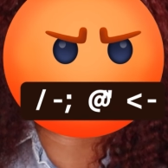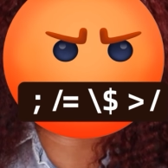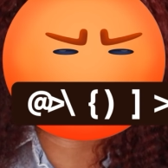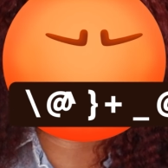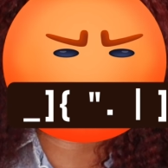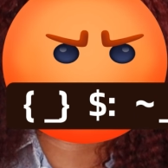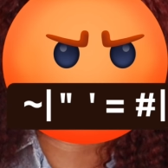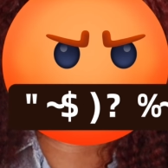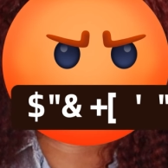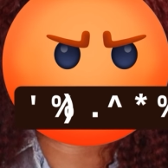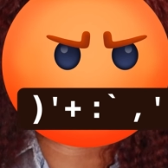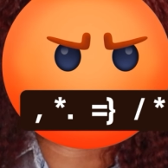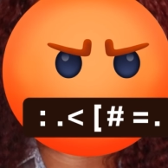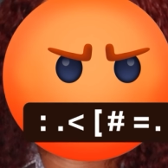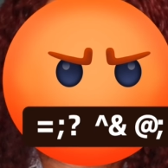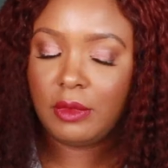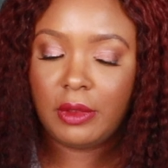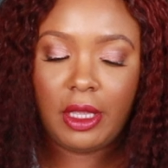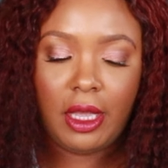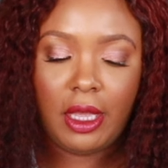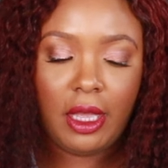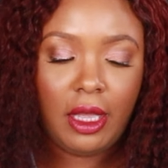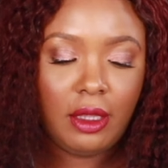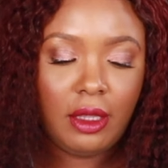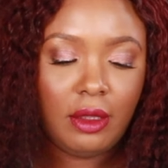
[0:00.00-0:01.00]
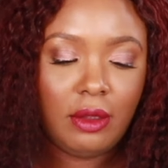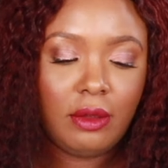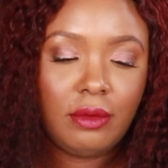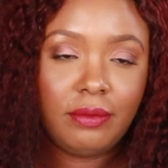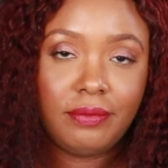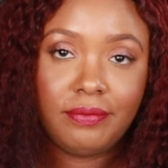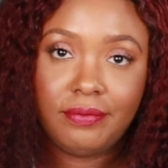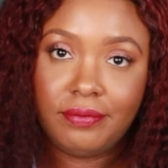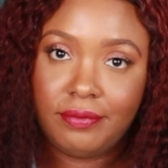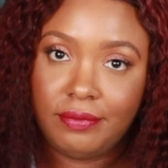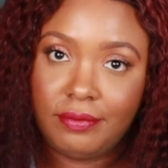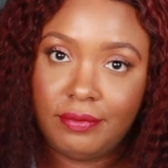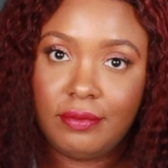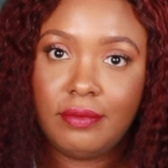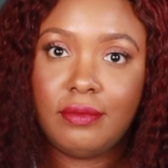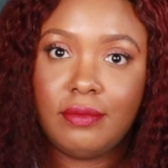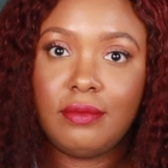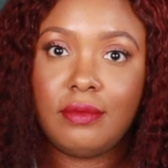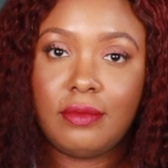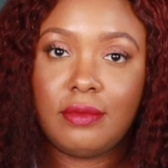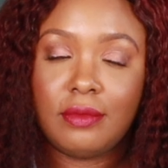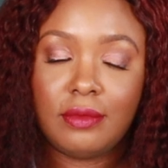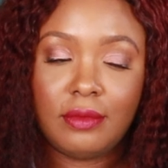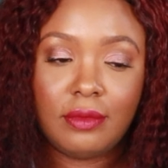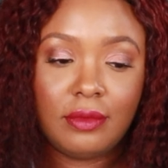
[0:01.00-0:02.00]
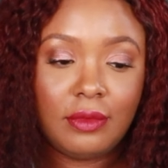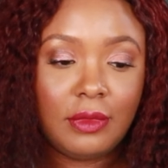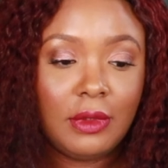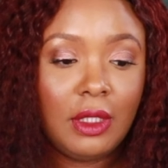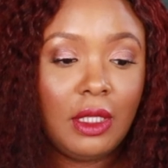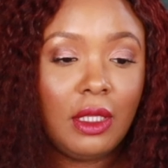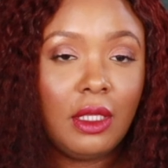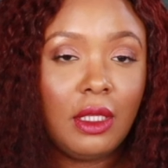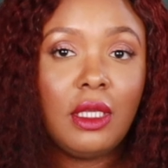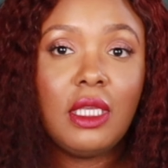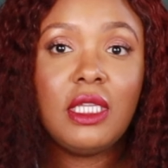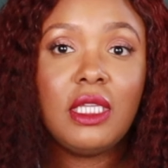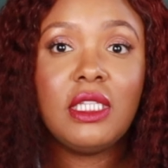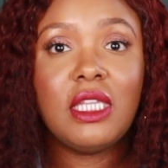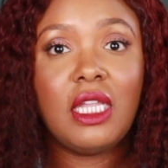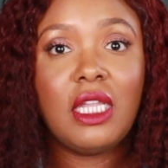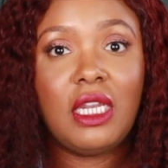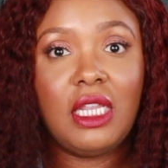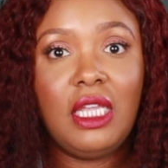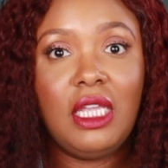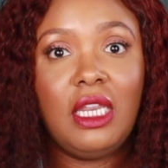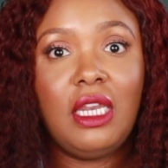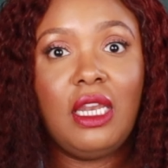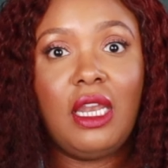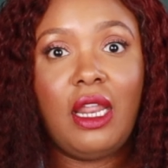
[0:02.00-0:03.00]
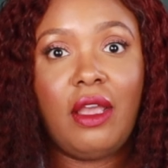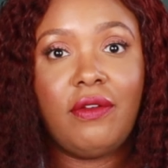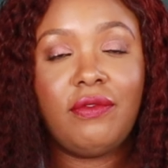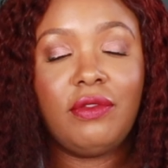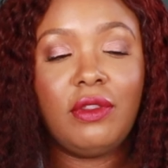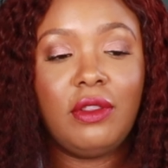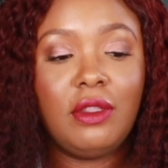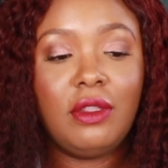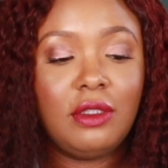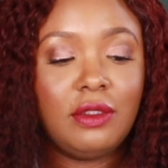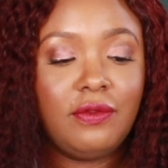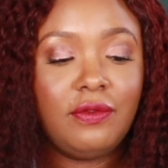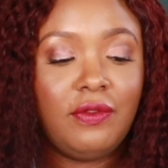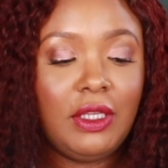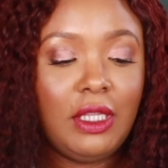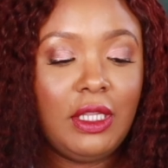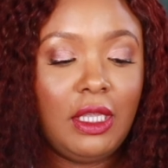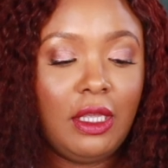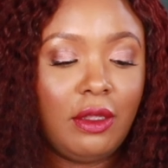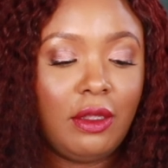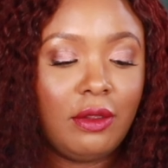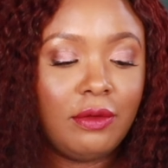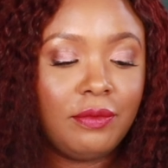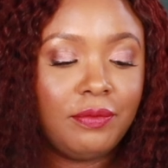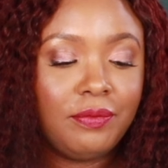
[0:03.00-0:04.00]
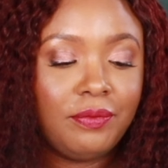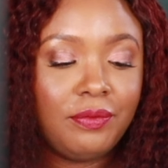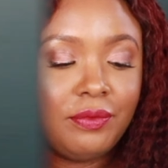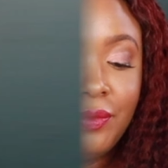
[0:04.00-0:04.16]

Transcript: an auto. Okay. He's gonna get it after this video.